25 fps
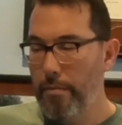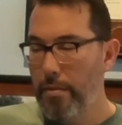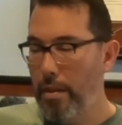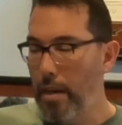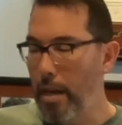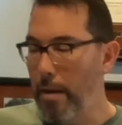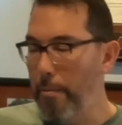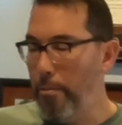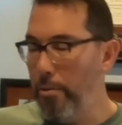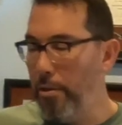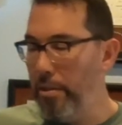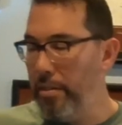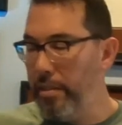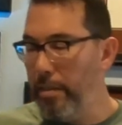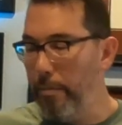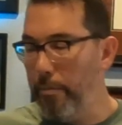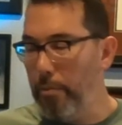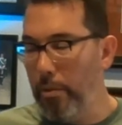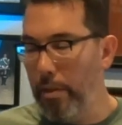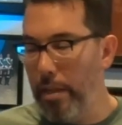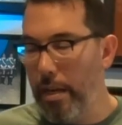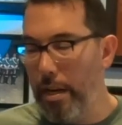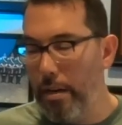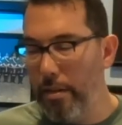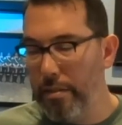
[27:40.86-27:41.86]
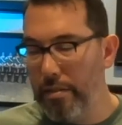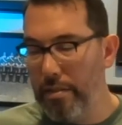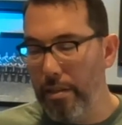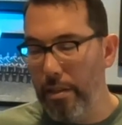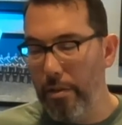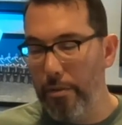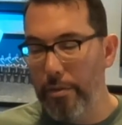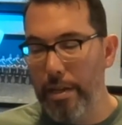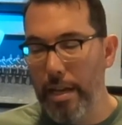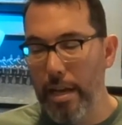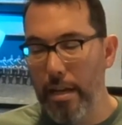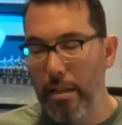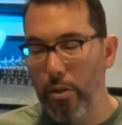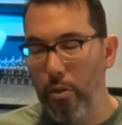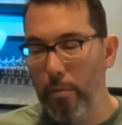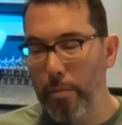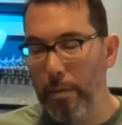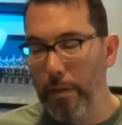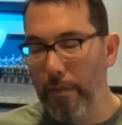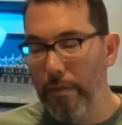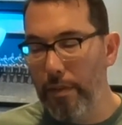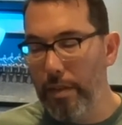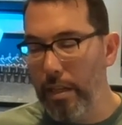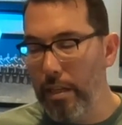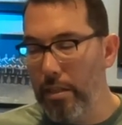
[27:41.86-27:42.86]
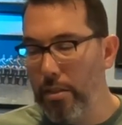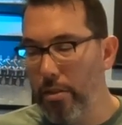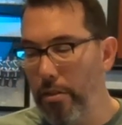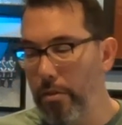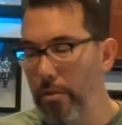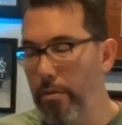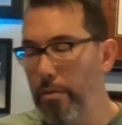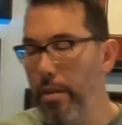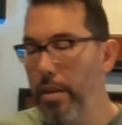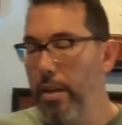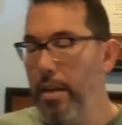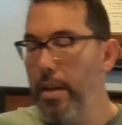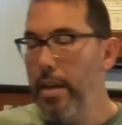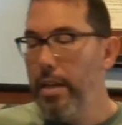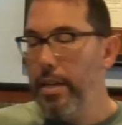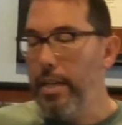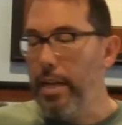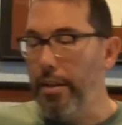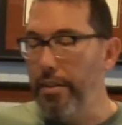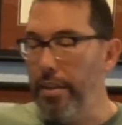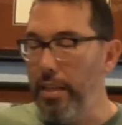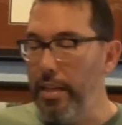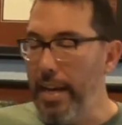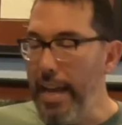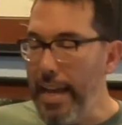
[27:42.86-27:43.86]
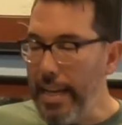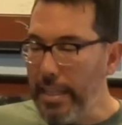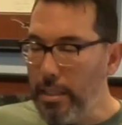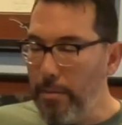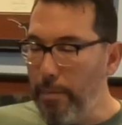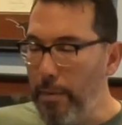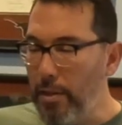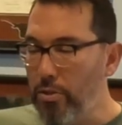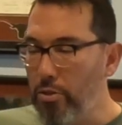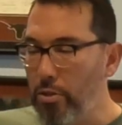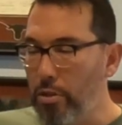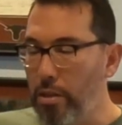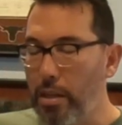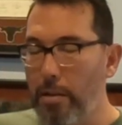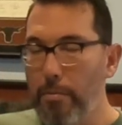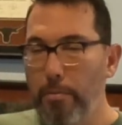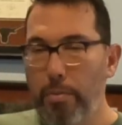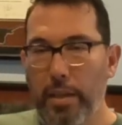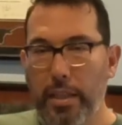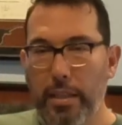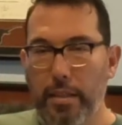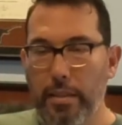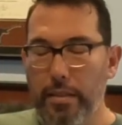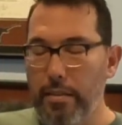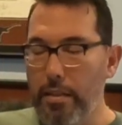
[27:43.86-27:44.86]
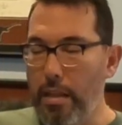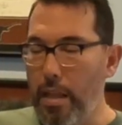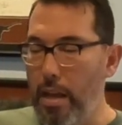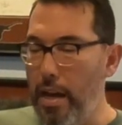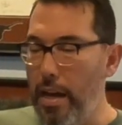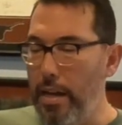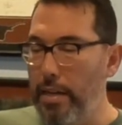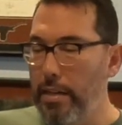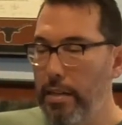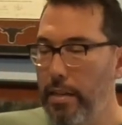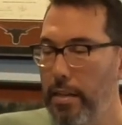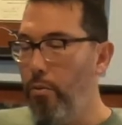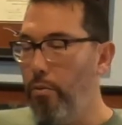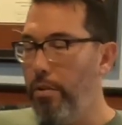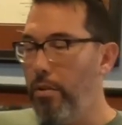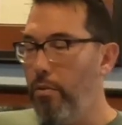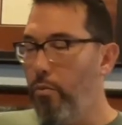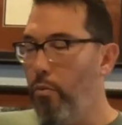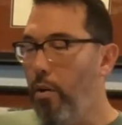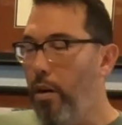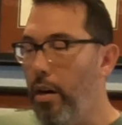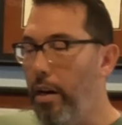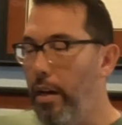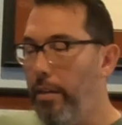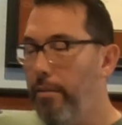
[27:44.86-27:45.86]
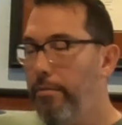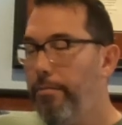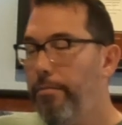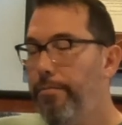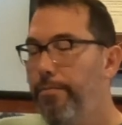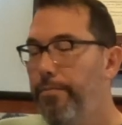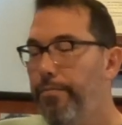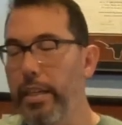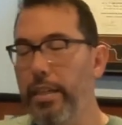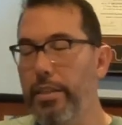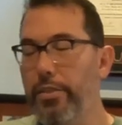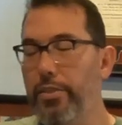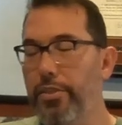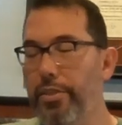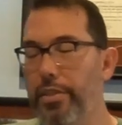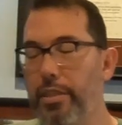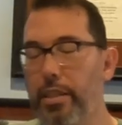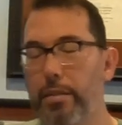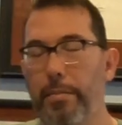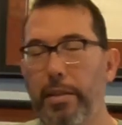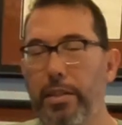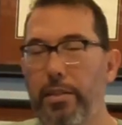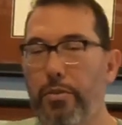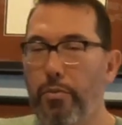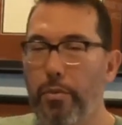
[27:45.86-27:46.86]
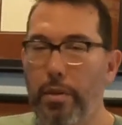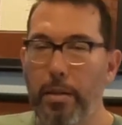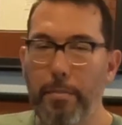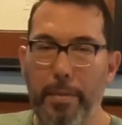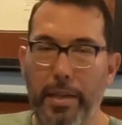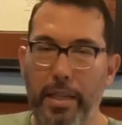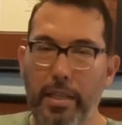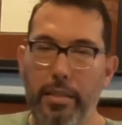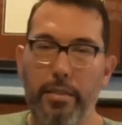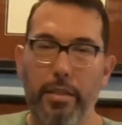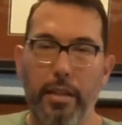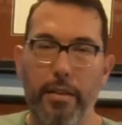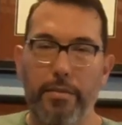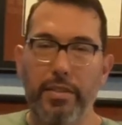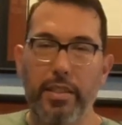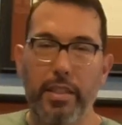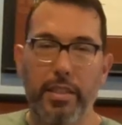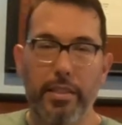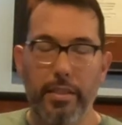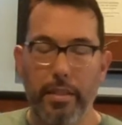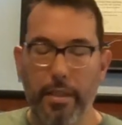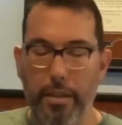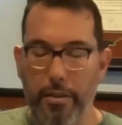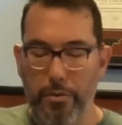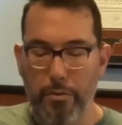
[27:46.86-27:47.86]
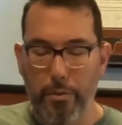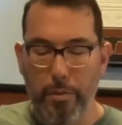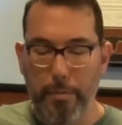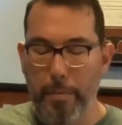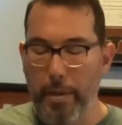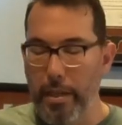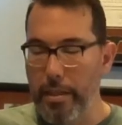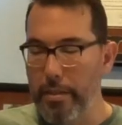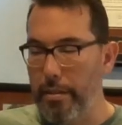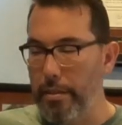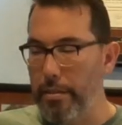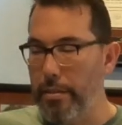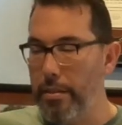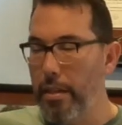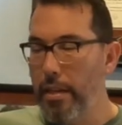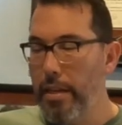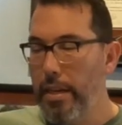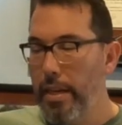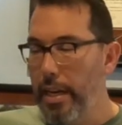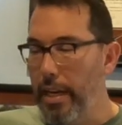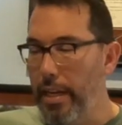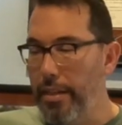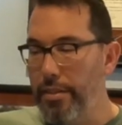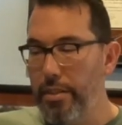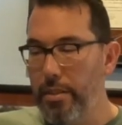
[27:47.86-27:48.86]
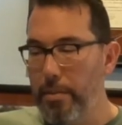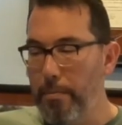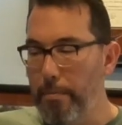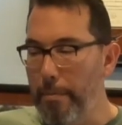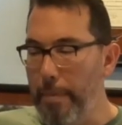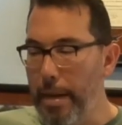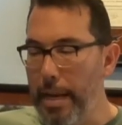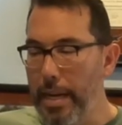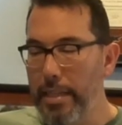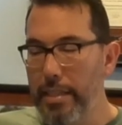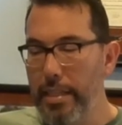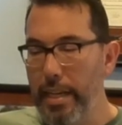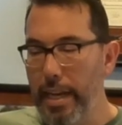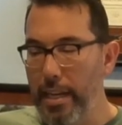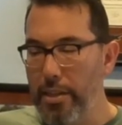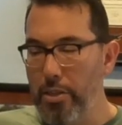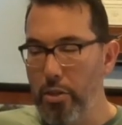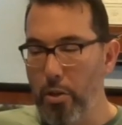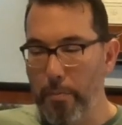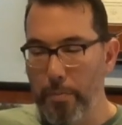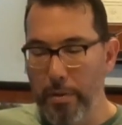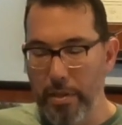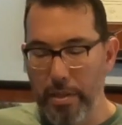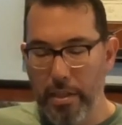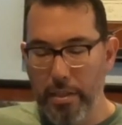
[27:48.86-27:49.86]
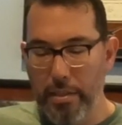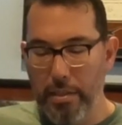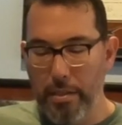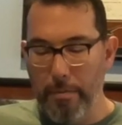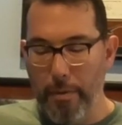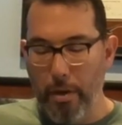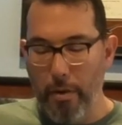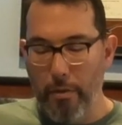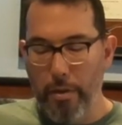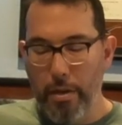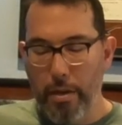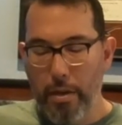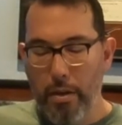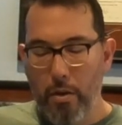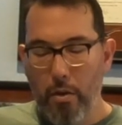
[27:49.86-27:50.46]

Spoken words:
Okay, pretty simple there. Slow it down, loop it if you need to. Now the next measure to complete this line, 41, is just going to be 3 beats of 60 notes with buzzes. And just maintain your pianissimo.